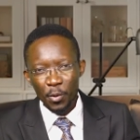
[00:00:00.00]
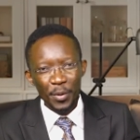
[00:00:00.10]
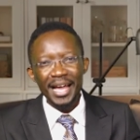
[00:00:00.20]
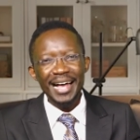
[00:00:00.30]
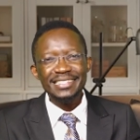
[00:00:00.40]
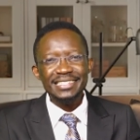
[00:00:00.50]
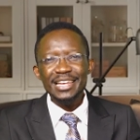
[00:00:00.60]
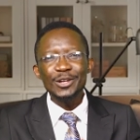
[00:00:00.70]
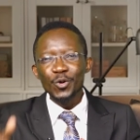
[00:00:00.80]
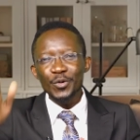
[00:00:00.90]
We are
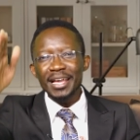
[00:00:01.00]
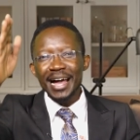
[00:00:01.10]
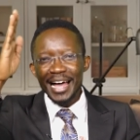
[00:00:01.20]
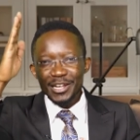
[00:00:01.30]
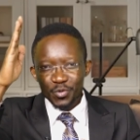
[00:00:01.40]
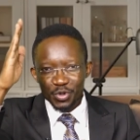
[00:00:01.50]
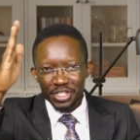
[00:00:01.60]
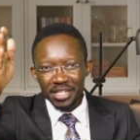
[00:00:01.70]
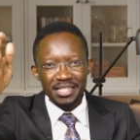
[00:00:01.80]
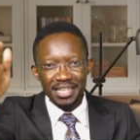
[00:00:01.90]
still looking unto
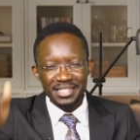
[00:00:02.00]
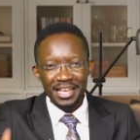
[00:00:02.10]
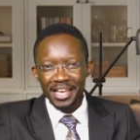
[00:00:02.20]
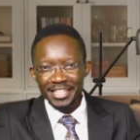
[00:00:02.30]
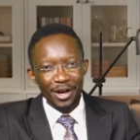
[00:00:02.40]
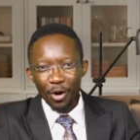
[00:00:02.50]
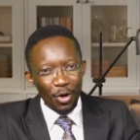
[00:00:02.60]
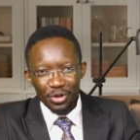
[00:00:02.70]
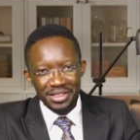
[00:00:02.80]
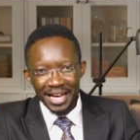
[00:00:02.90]
Jesus, the
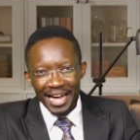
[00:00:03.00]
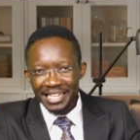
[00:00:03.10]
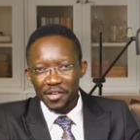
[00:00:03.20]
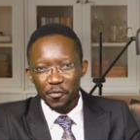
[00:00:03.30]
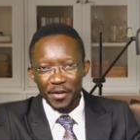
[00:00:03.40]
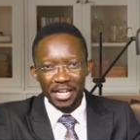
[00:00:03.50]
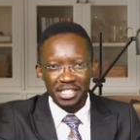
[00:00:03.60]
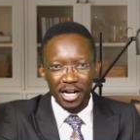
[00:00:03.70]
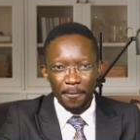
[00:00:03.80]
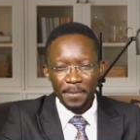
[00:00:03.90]
author and the
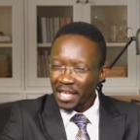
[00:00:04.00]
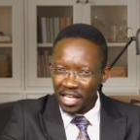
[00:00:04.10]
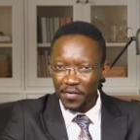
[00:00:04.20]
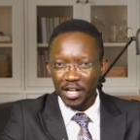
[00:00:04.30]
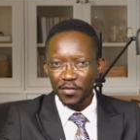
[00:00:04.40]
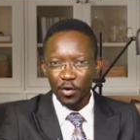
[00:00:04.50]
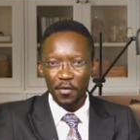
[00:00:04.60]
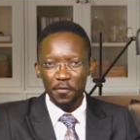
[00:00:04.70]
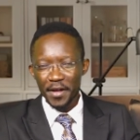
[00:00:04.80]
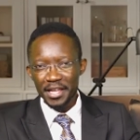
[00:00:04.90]
finisher, even of our
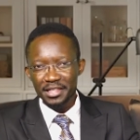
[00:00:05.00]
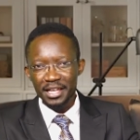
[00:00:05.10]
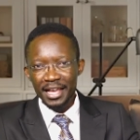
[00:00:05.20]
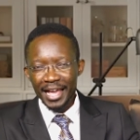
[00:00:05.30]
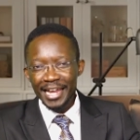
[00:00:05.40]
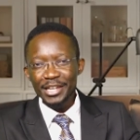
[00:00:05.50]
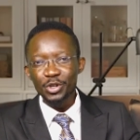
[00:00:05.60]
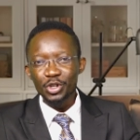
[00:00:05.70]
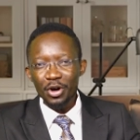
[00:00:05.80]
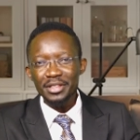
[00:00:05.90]
faith. And you
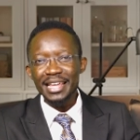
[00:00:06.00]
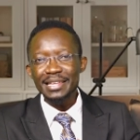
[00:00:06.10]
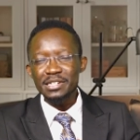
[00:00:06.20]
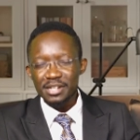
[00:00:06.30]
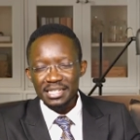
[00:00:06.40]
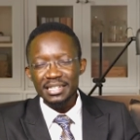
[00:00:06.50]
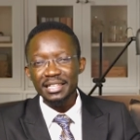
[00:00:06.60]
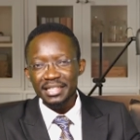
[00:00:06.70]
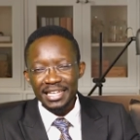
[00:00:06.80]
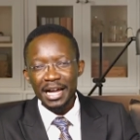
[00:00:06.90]
know, the
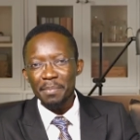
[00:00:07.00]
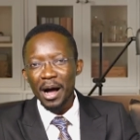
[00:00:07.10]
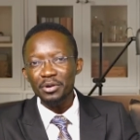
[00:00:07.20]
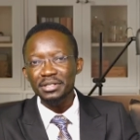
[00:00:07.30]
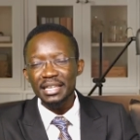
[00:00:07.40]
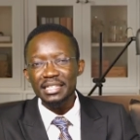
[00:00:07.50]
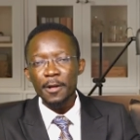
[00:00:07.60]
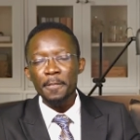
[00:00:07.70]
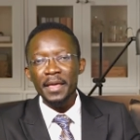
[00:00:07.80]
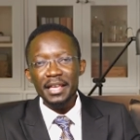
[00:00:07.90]
interesting thing about this
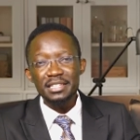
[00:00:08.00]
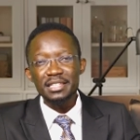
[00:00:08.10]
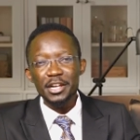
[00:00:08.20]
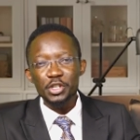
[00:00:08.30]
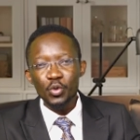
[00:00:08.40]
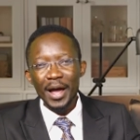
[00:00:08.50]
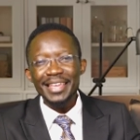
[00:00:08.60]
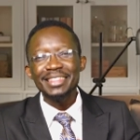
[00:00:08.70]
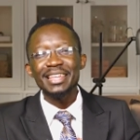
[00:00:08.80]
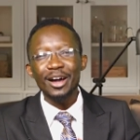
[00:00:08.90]
is that you are
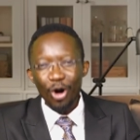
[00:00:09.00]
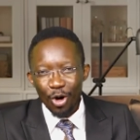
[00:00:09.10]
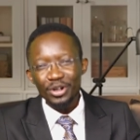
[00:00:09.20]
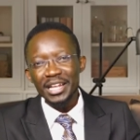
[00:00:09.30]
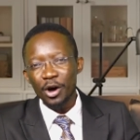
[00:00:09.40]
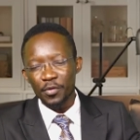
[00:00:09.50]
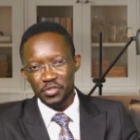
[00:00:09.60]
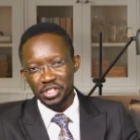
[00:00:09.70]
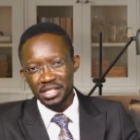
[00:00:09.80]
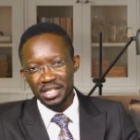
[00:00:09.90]
in the order of
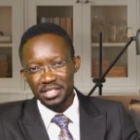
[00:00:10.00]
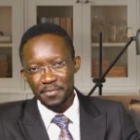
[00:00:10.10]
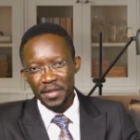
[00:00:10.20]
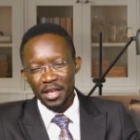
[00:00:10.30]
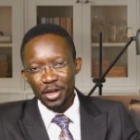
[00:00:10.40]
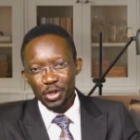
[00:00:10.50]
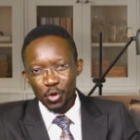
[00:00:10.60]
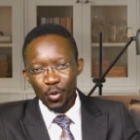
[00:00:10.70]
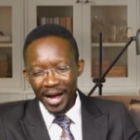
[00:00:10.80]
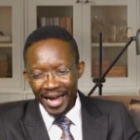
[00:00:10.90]
Jesus.
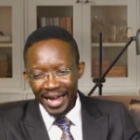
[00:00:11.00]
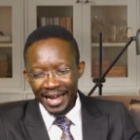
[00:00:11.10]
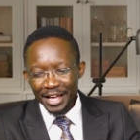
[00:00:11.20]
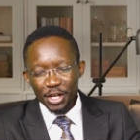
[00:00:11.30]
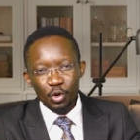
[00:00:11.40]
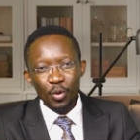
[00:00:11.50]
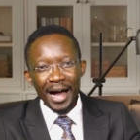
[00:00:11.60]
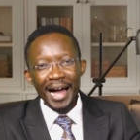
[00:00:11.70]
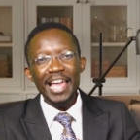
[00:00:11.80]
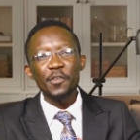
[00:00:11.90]
You are, you
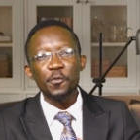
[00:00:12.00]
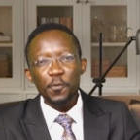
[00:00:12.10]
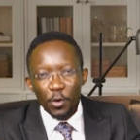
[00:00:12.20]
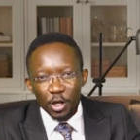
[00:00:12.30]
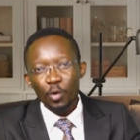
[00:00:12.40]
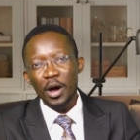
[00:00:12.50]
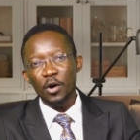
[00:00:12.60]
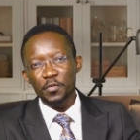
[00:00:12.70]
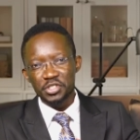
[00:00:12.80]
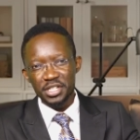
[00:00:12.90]
are a follower
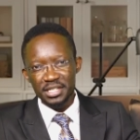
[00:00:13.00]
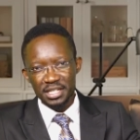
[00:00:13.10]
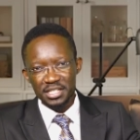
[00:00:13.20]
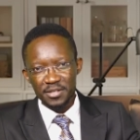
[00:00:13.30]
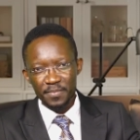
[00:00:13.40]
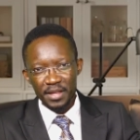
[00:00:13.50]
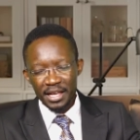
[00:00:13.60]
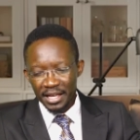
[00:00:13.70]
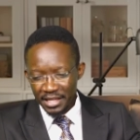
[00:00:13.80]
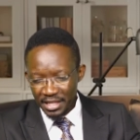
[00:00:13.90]
of Jesus.
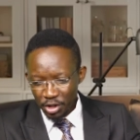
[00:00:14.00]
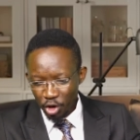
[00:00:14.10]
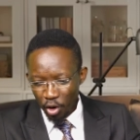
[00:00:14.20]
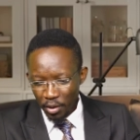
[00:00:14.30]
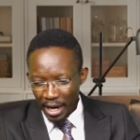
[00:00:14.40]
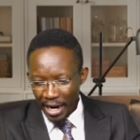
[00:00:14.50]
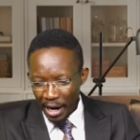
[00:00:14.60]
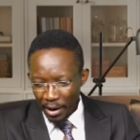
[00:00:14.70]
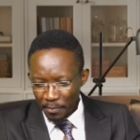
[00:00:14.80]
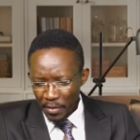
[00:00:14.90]
The, you know,
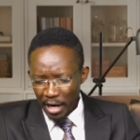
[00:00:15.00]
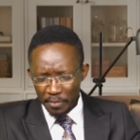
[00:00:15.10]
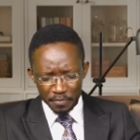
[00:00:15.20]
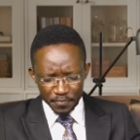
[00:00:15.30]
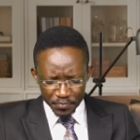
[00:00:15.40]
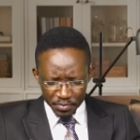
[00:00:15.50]
uh, um, um